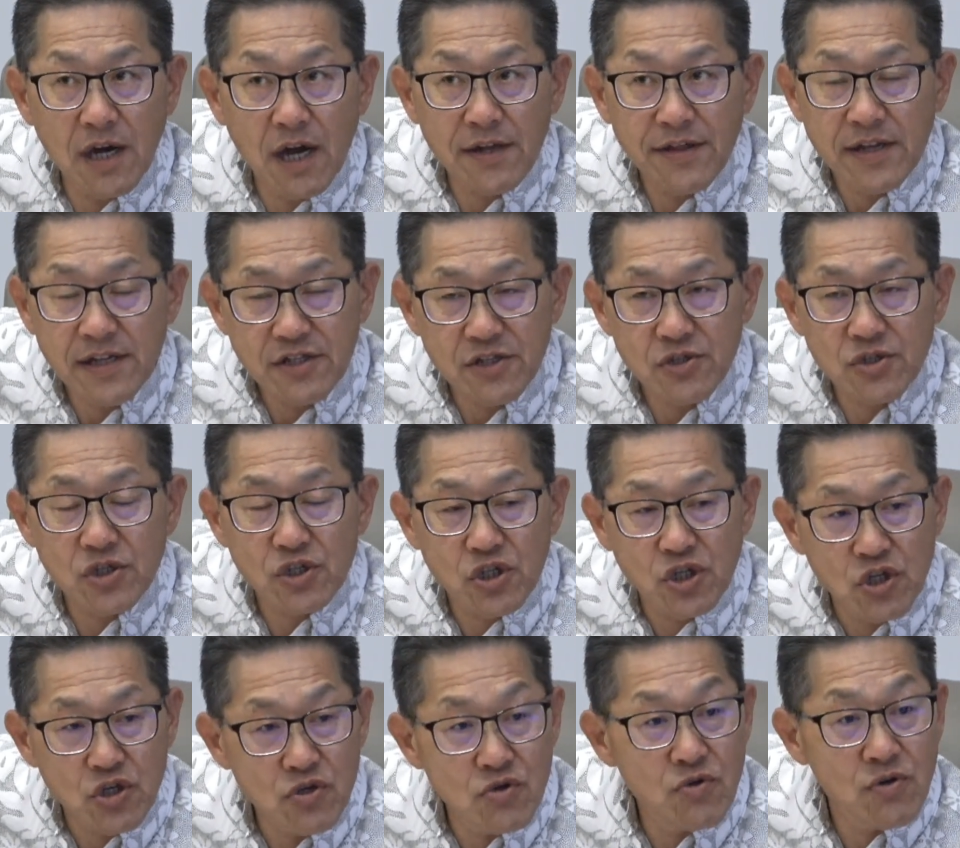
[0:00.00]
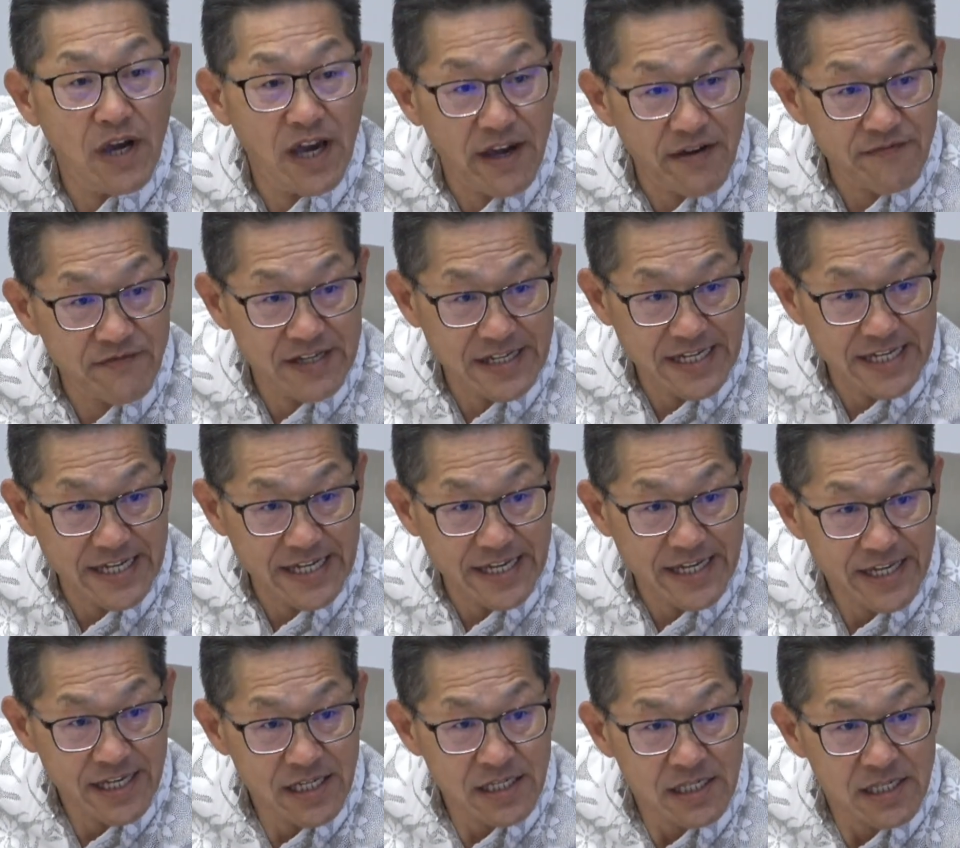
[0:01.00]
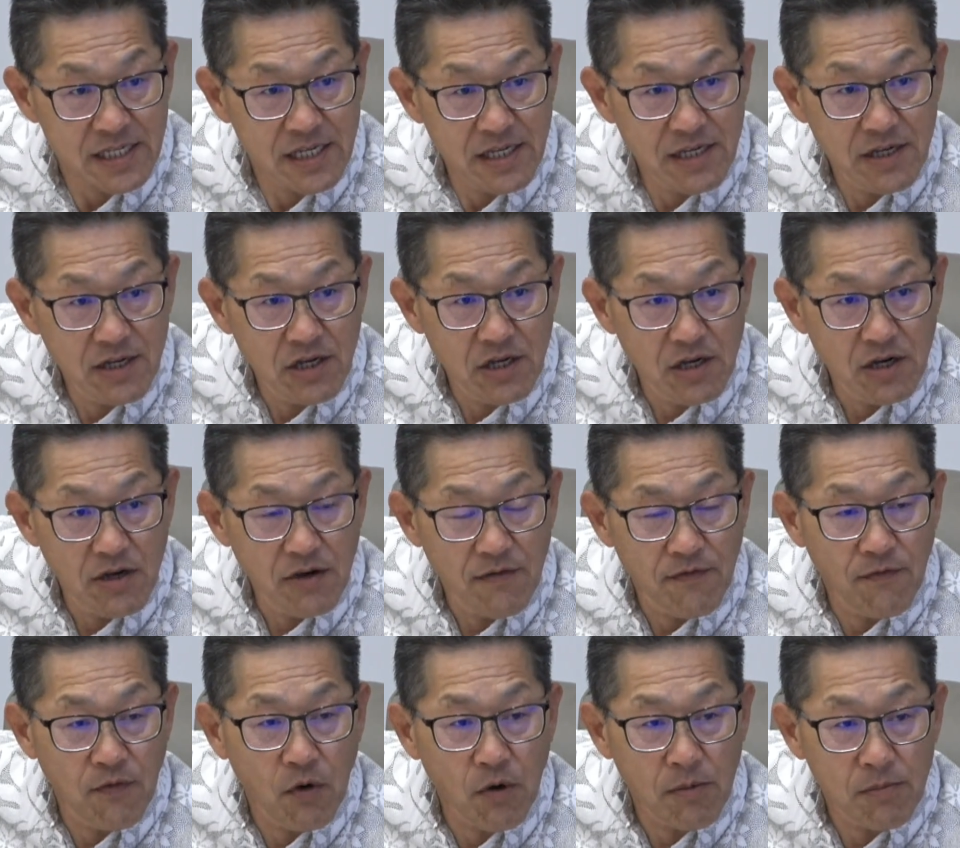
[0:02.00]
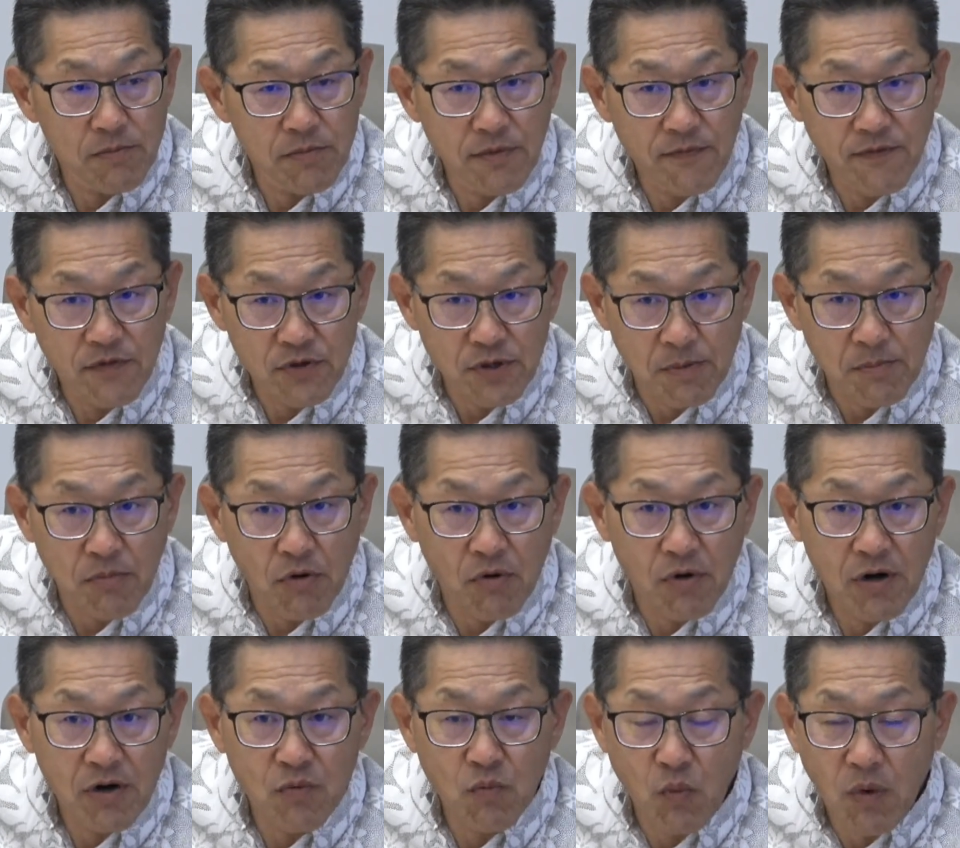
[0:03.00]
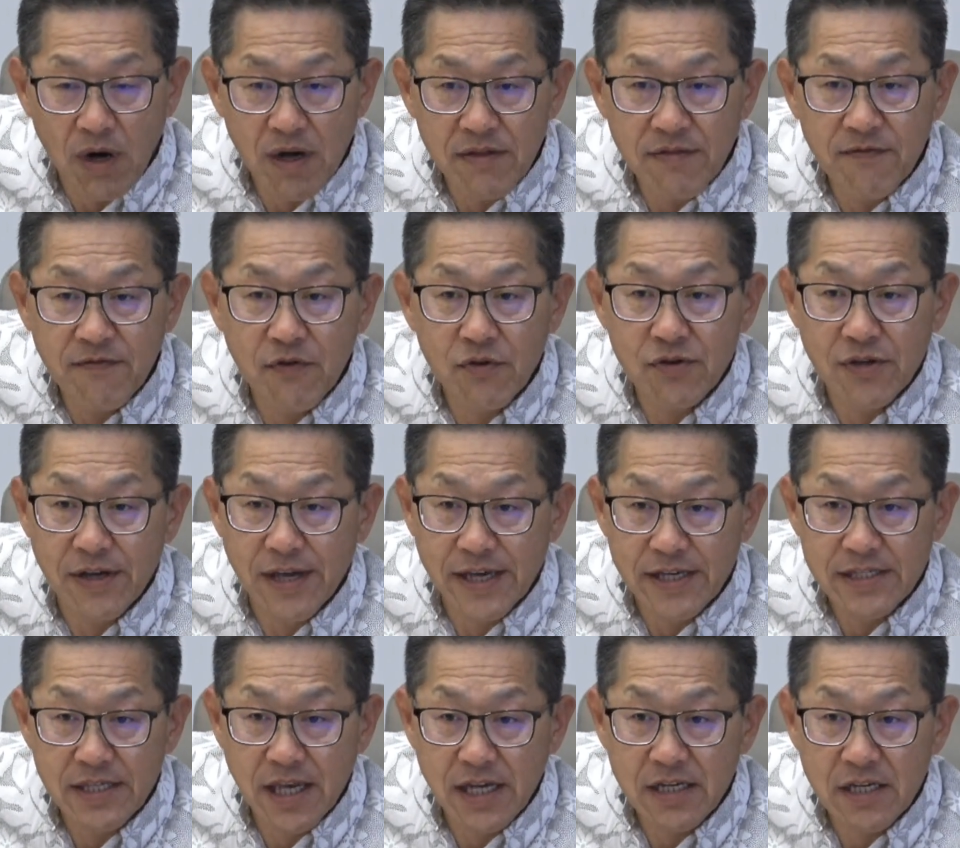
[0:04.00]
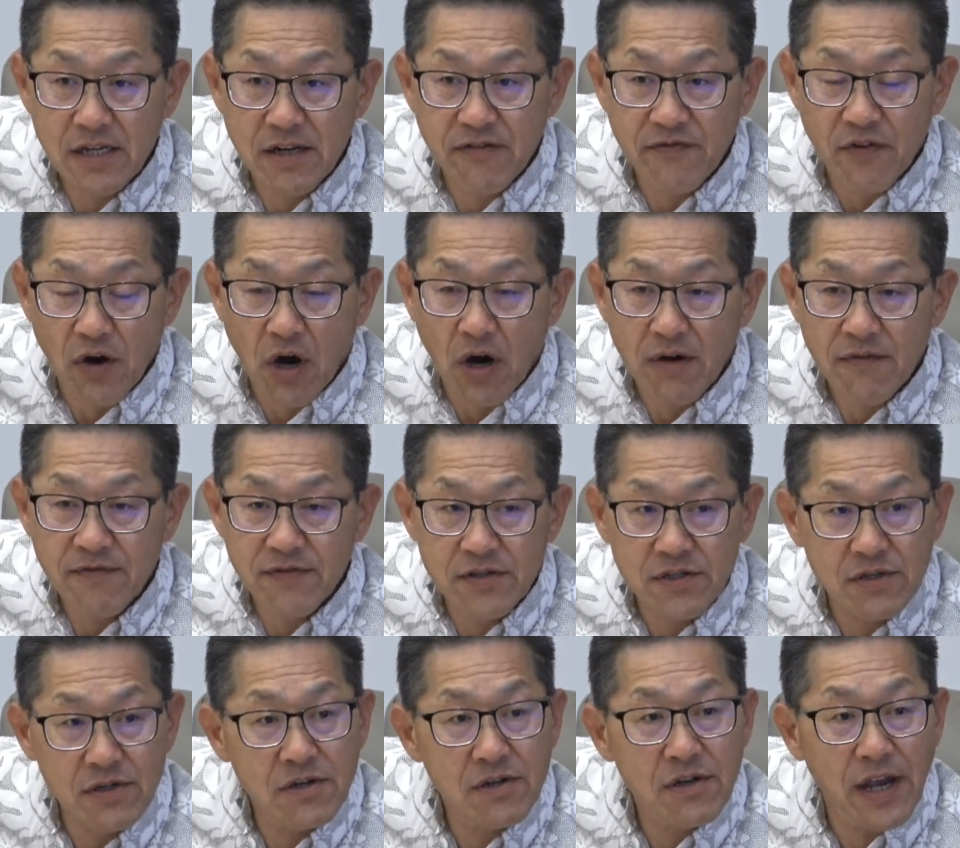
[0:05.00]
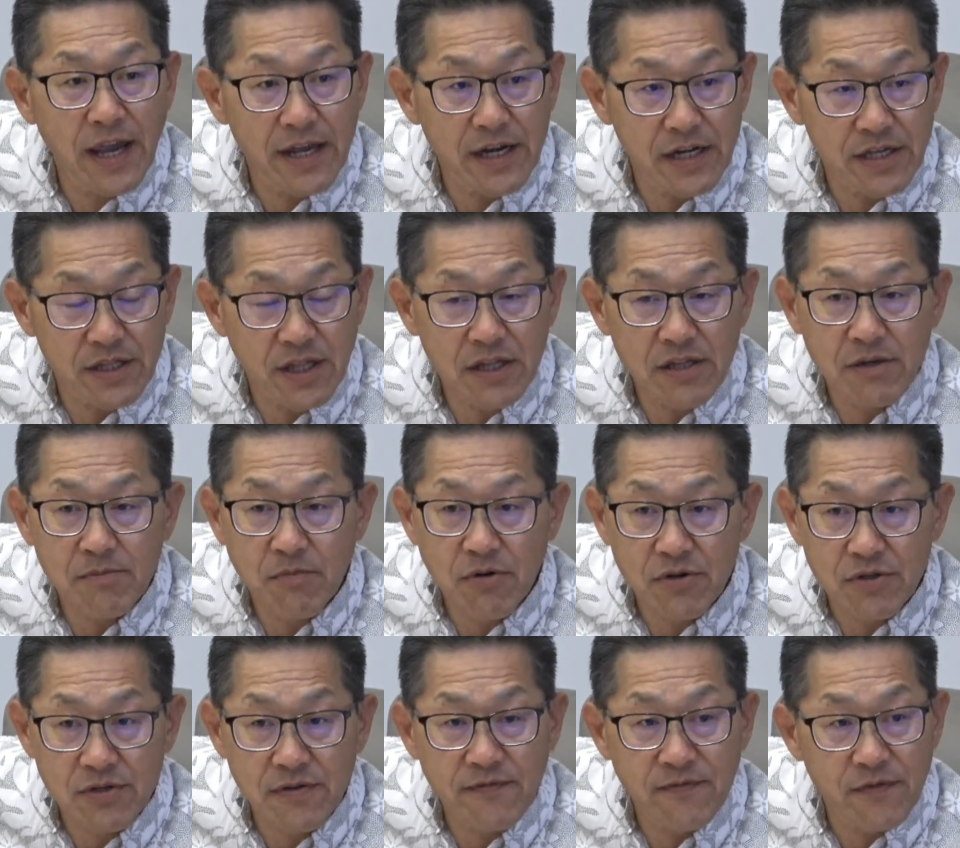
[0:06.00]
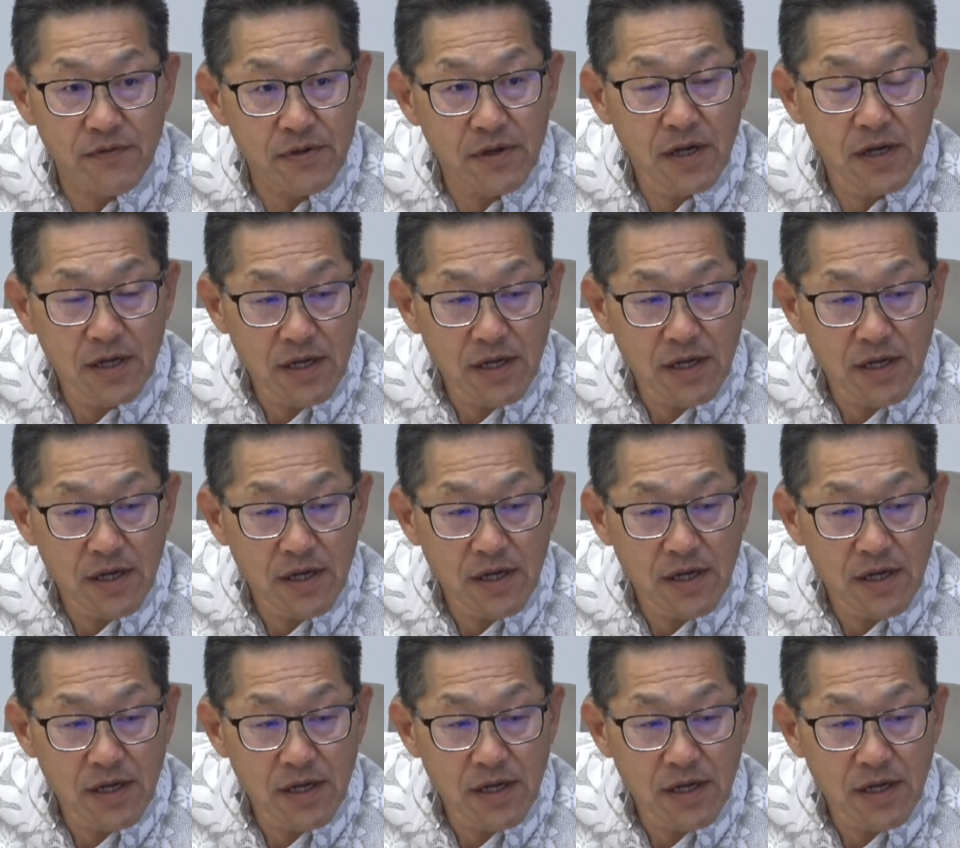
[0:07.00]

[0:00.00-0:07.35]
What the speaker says: I think there's two FTEs for the board, one for the executive officer and another position for